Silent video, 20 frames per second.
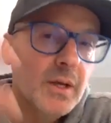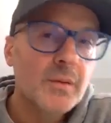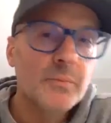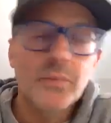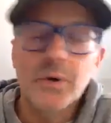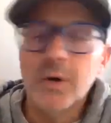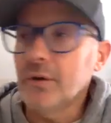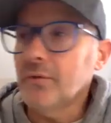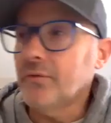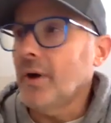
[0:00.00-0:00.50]

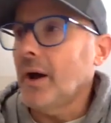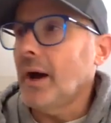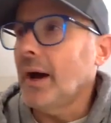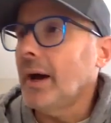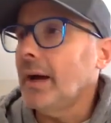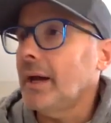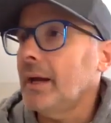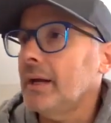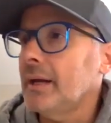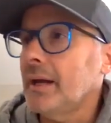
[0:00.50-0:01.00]
But if
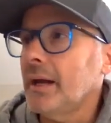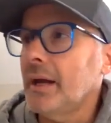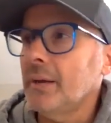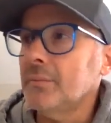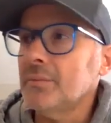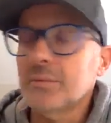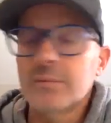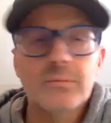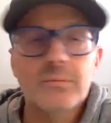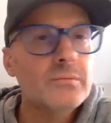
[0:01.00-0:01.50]
I
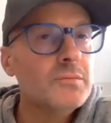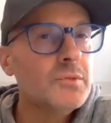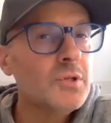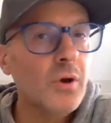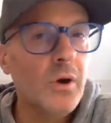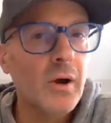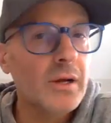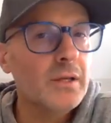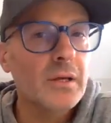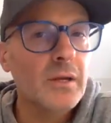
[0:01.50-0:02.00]
am
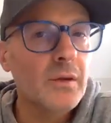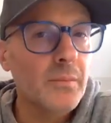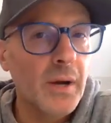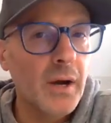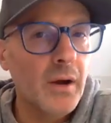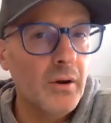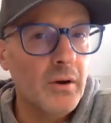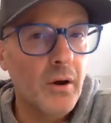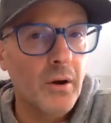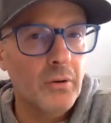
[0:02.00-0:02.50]
talking
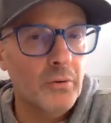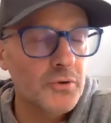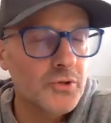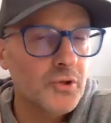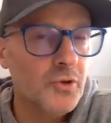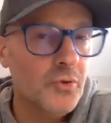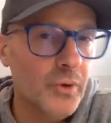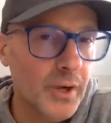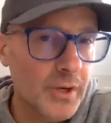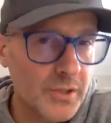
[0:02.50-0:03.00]
about Carlos
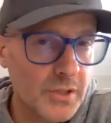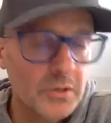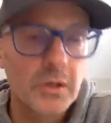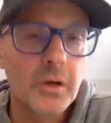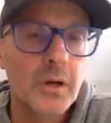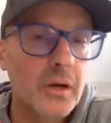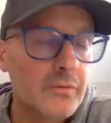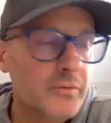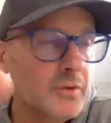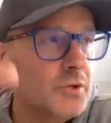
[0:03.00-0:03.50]
Correa's
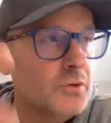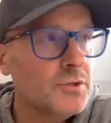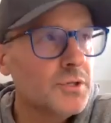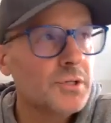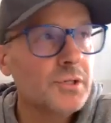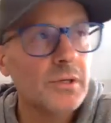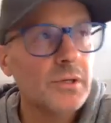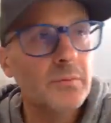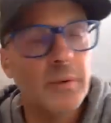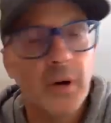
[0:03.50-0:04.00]
glove and you
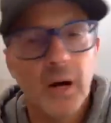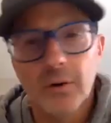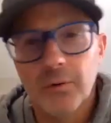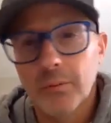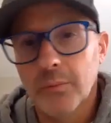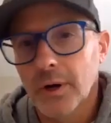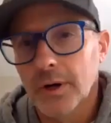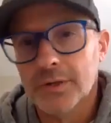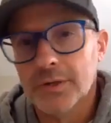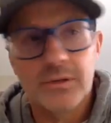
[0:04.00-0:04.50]
see
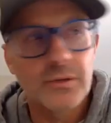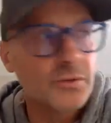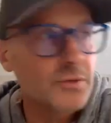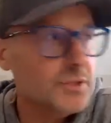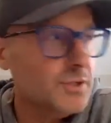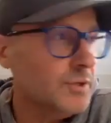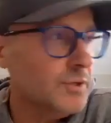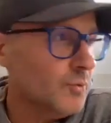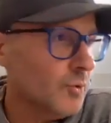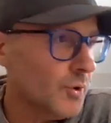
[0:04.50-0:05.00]
Byron Buxton, you
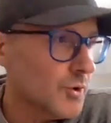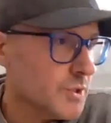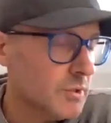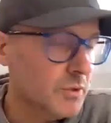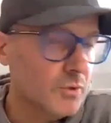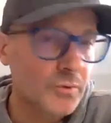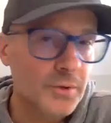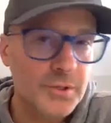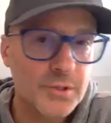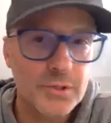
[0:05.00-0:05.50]
see Royce
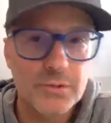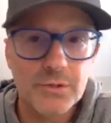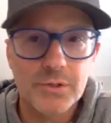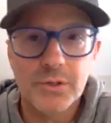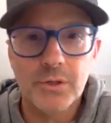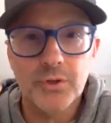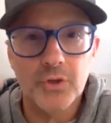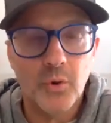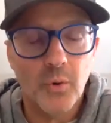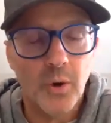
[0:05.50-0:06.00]
Lewis, you
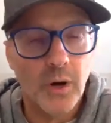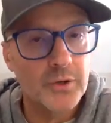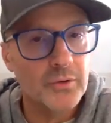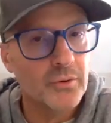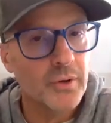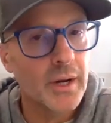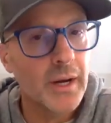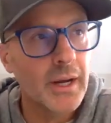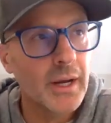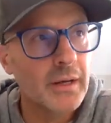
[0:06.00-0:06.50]
see Joan
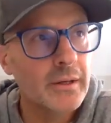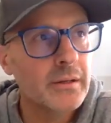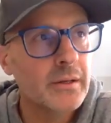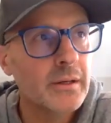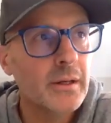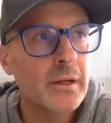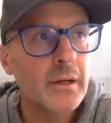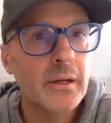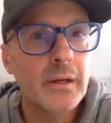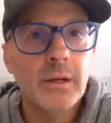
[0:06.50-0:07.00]
Duran, it
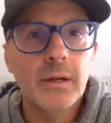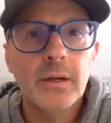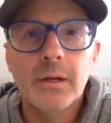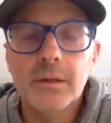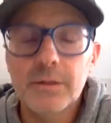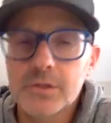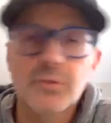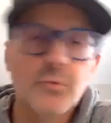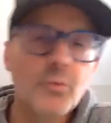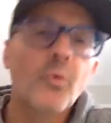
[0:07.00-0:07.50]

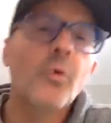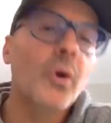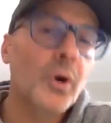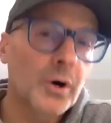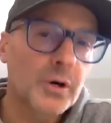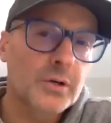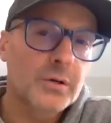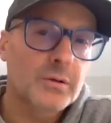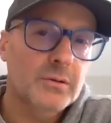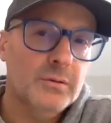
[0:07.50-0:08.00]
doesn't
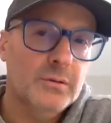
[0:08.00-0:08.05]
work.